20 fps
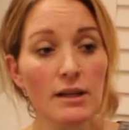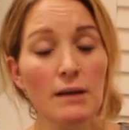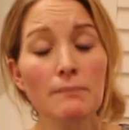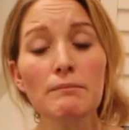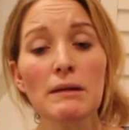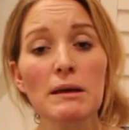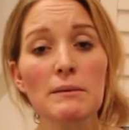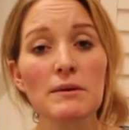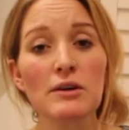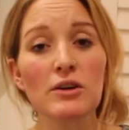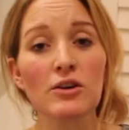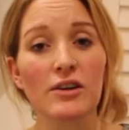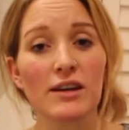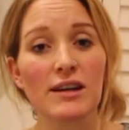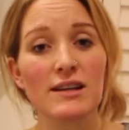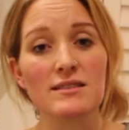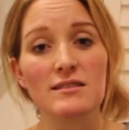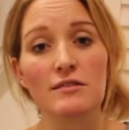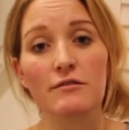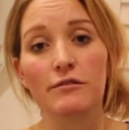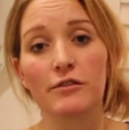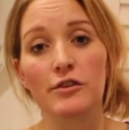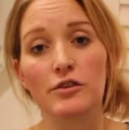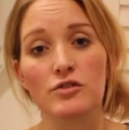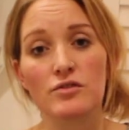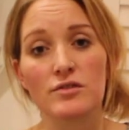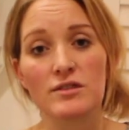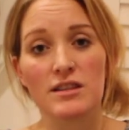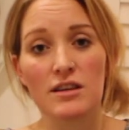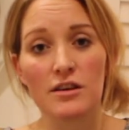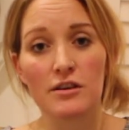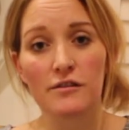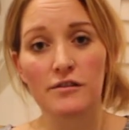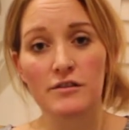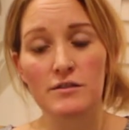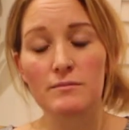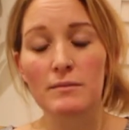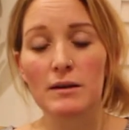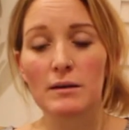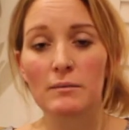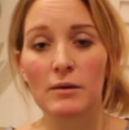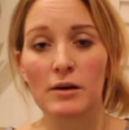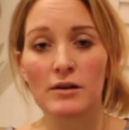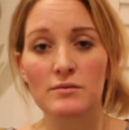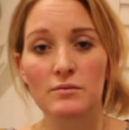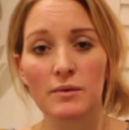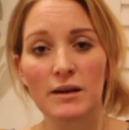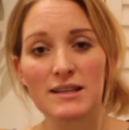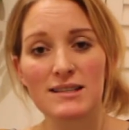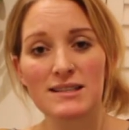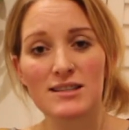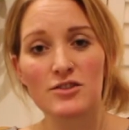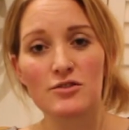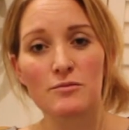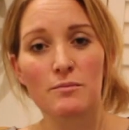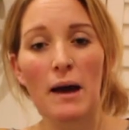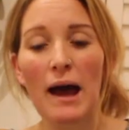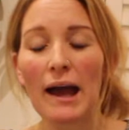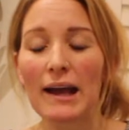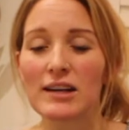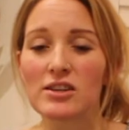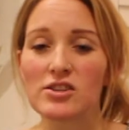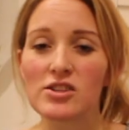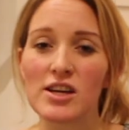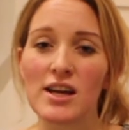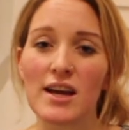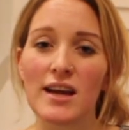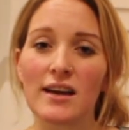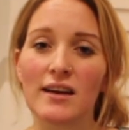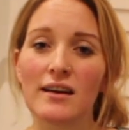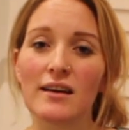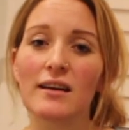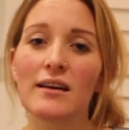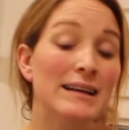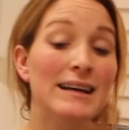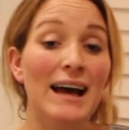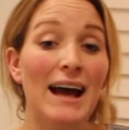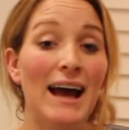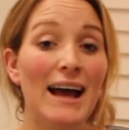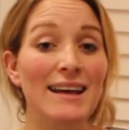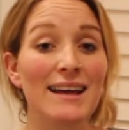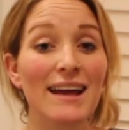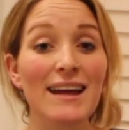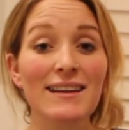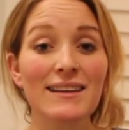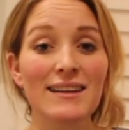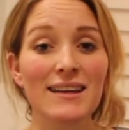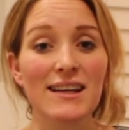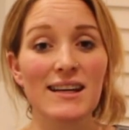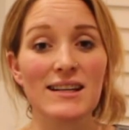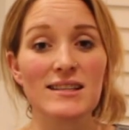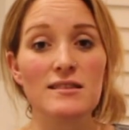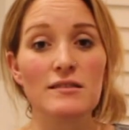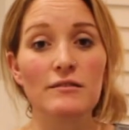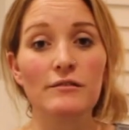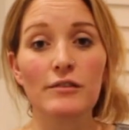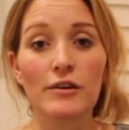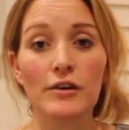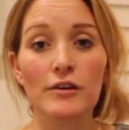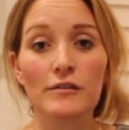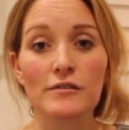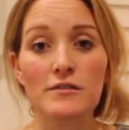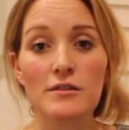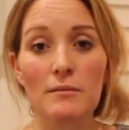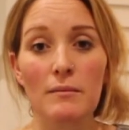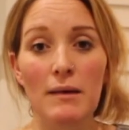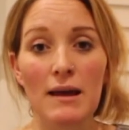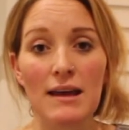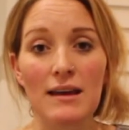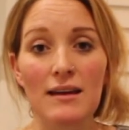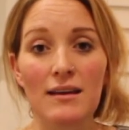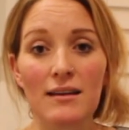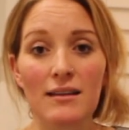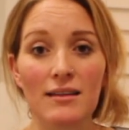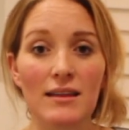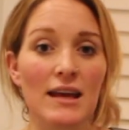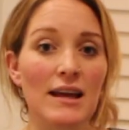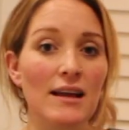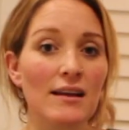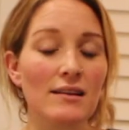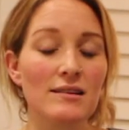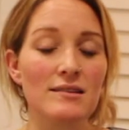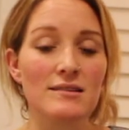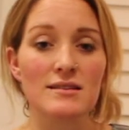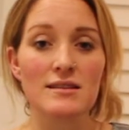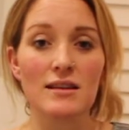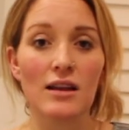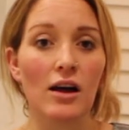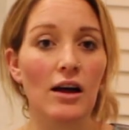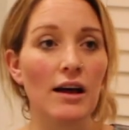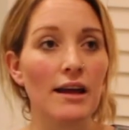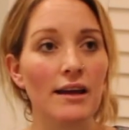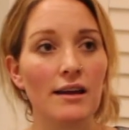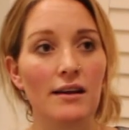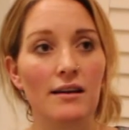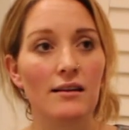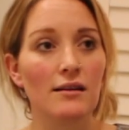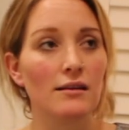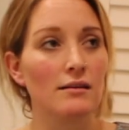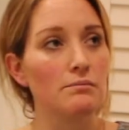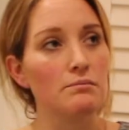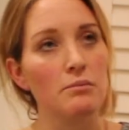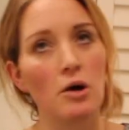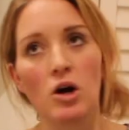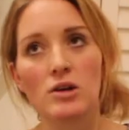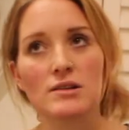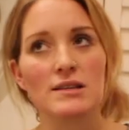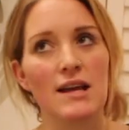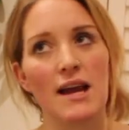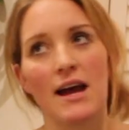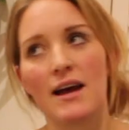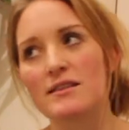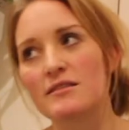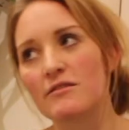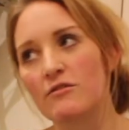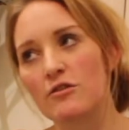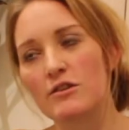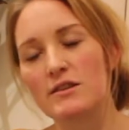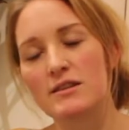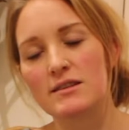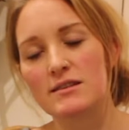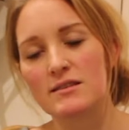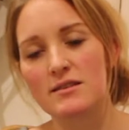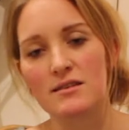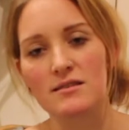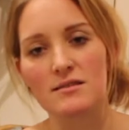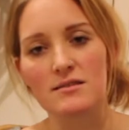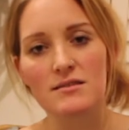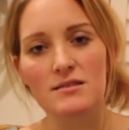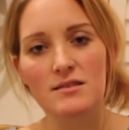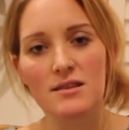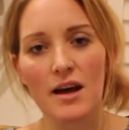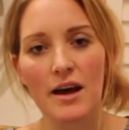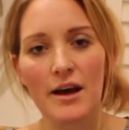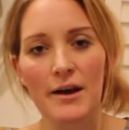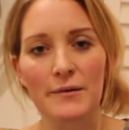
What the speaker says: Maybe cooking some food yourself to minimise wastage of packaging, and getting the kids involved to make things like party hats, for instance,